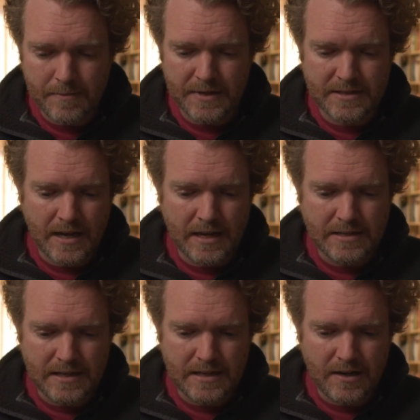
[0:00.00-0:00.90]
This
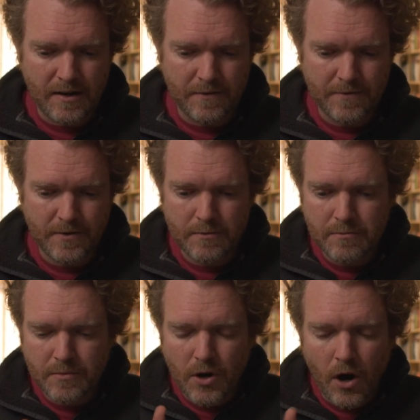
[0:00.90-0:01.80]
idea of
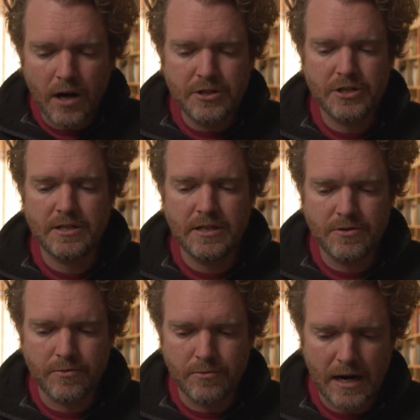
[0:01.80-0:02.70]
consciously
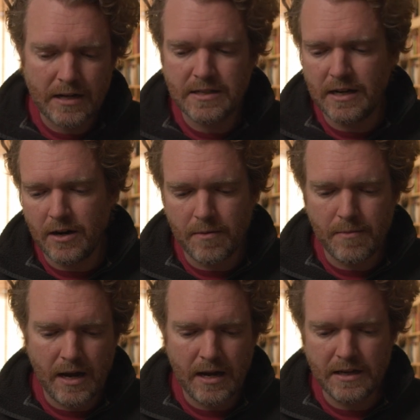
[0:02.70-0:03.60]
directing our
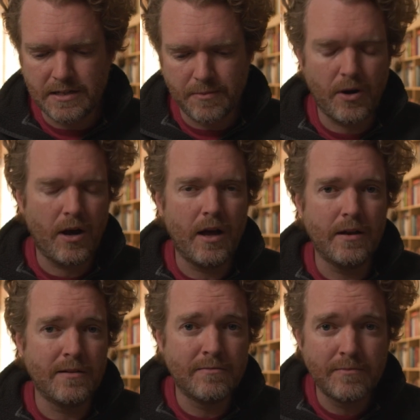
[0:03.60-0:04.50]
minds
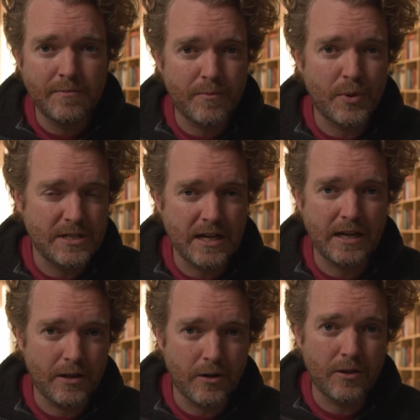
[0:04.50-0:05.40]
upon
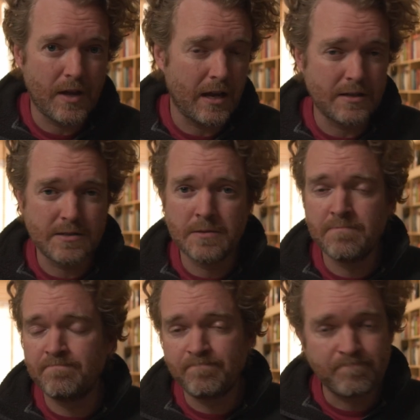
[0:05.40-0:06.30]
particular things.
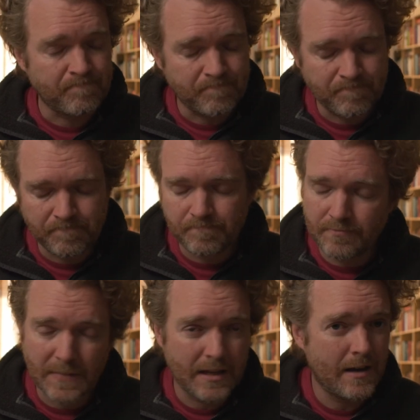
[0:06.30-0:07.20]

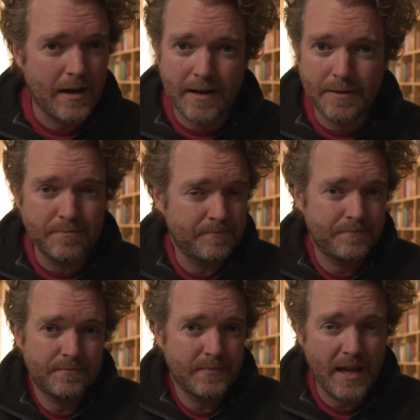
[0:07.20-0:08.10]

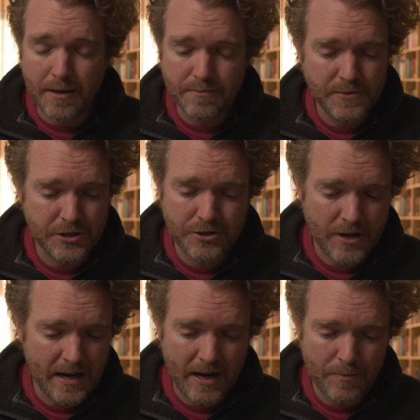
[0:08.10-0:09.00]
Yeah, just
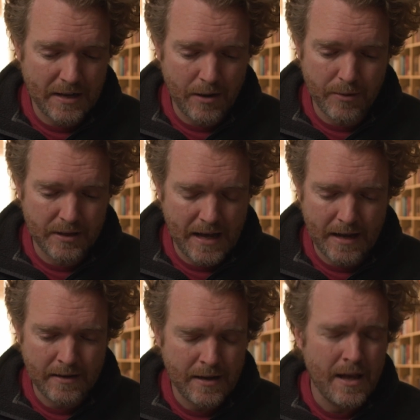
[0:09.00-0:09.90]
try to help you out with that.